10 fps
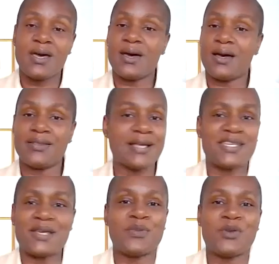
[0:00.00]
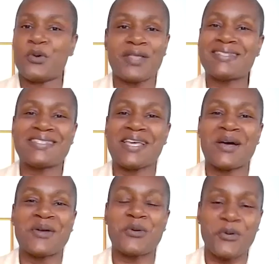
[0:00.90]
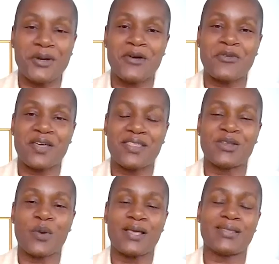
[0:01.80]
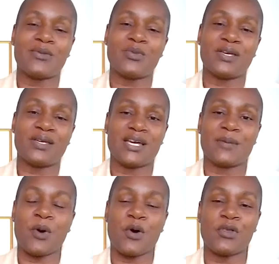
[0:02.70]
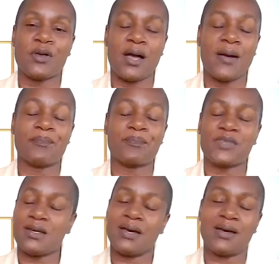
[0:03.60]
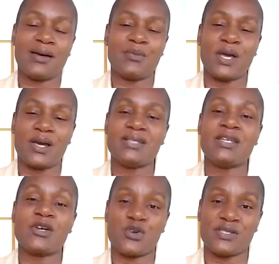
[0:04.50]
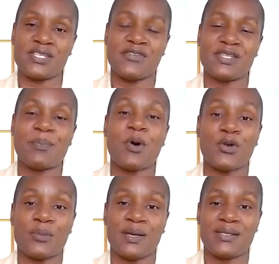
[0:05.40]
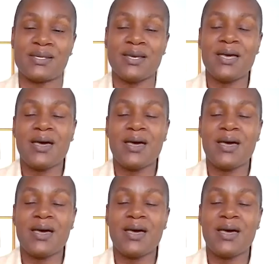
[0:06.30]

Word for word: Uh, that's un, you know that's unheard of in the way that we conduct um, uh, and conduct ourselves in Parliament.